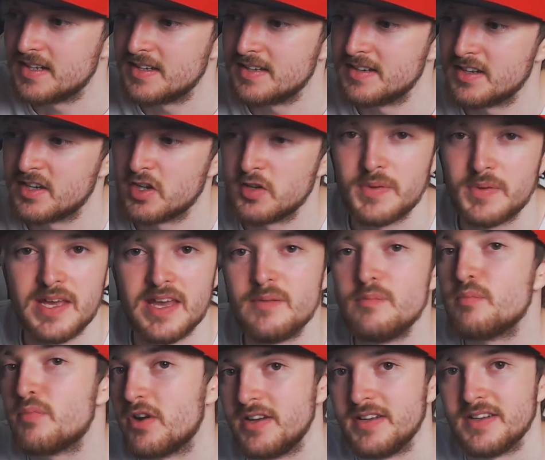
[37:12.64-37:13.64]
could be
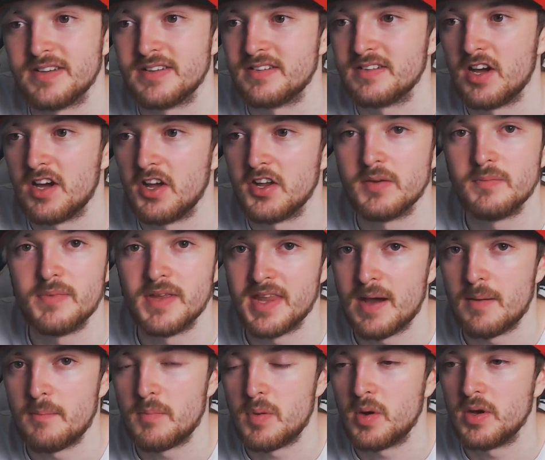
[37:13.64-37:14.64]
imprinted on him at
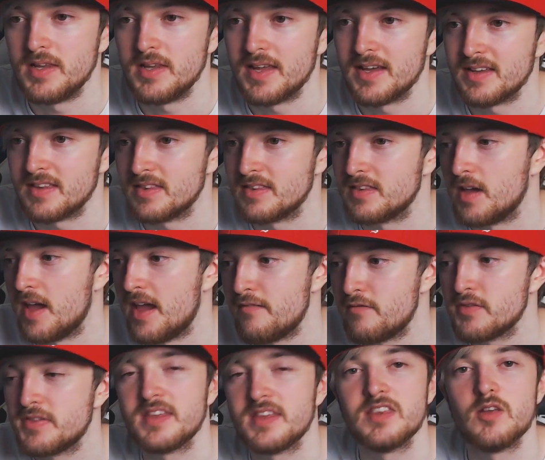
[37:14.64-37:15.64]
that point, like,
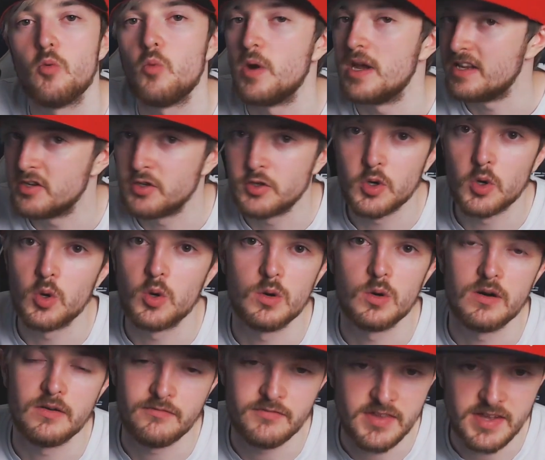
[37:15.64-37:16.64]
everything that we know
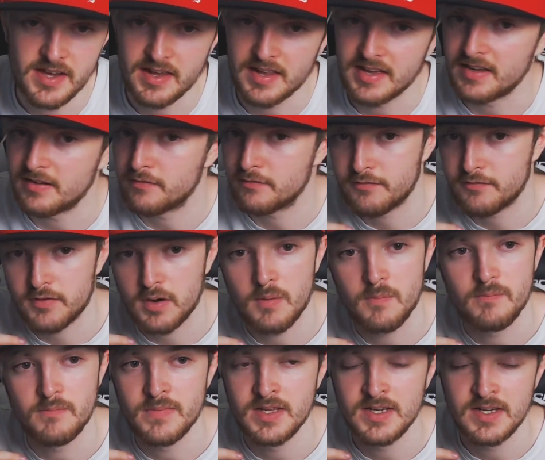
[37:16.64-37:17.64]
of the, like,
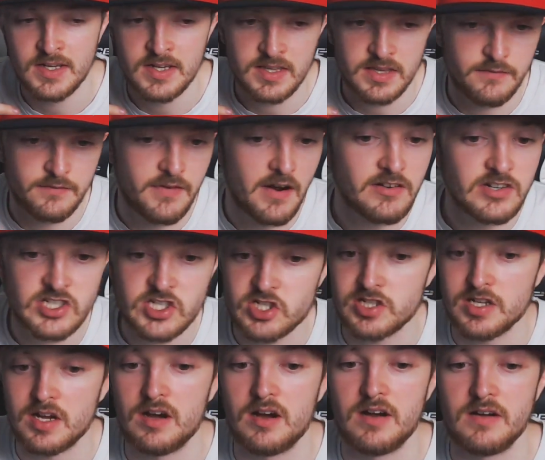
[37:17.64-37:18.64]
from the very
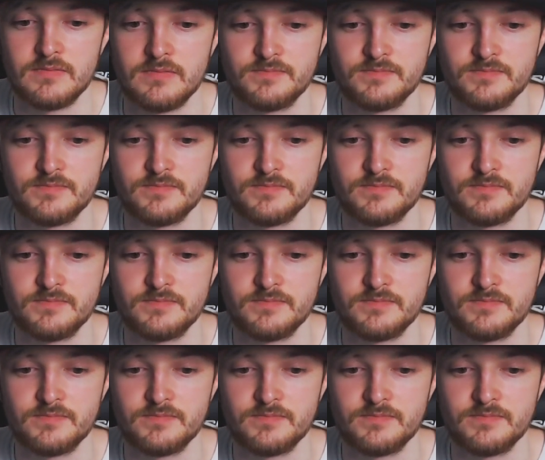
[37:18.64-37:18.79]
start